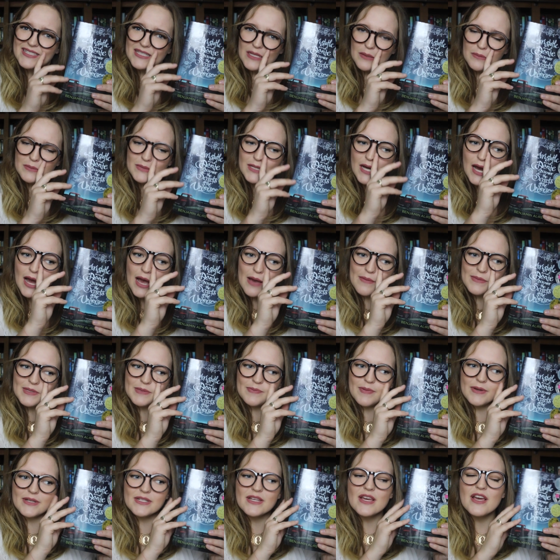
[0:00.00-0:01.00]
sometimes,
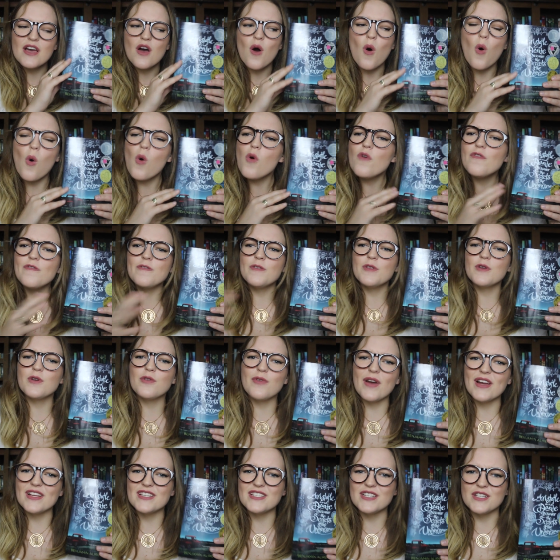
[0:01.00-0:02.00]
but all for the
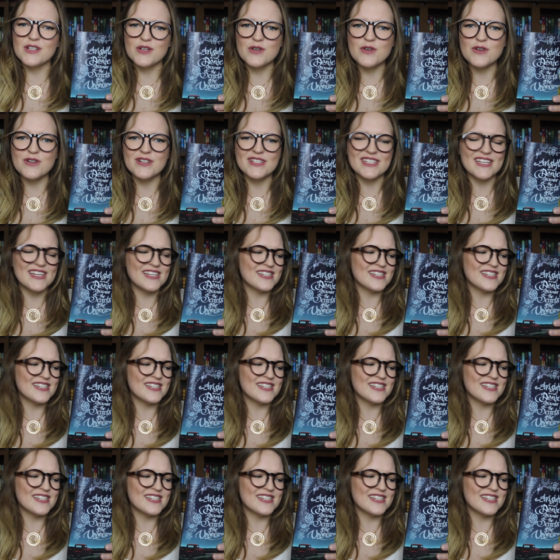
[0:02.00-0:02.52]
greater good.